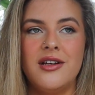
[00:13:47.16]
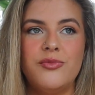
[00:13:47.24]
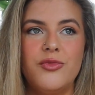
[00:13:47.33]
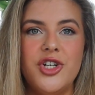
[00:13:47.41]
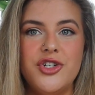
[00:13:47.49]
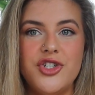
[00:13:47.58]

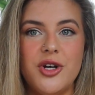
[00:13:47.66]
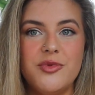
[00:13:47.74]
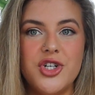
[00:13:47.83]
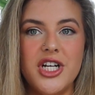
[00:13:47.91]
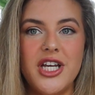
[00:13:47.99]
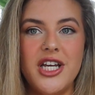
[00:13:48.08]
when you stop
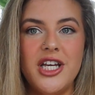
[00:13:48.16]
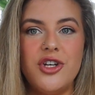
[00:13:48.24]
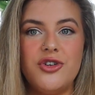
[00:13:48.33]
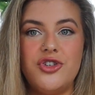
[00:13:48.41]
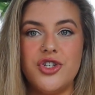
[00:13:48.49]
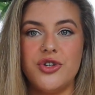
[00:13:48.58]
drinking,
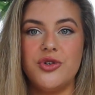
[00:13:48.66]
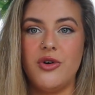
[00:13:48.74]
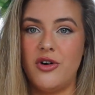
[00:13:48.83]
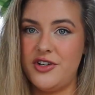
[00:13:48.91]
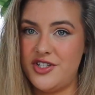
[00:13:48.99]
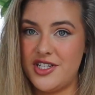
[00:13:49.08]
you do
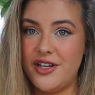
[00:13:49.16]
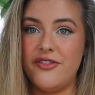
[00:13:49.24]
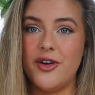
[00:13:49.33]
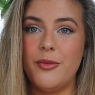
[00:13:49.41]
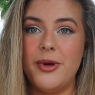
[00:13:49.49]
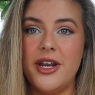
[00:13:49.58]
honestly
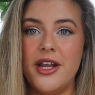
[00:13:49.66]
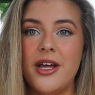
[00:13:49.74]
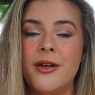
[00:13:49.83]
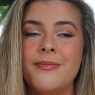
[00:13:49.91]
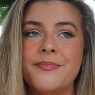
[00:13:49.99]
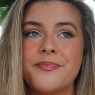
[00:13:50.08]
feel better.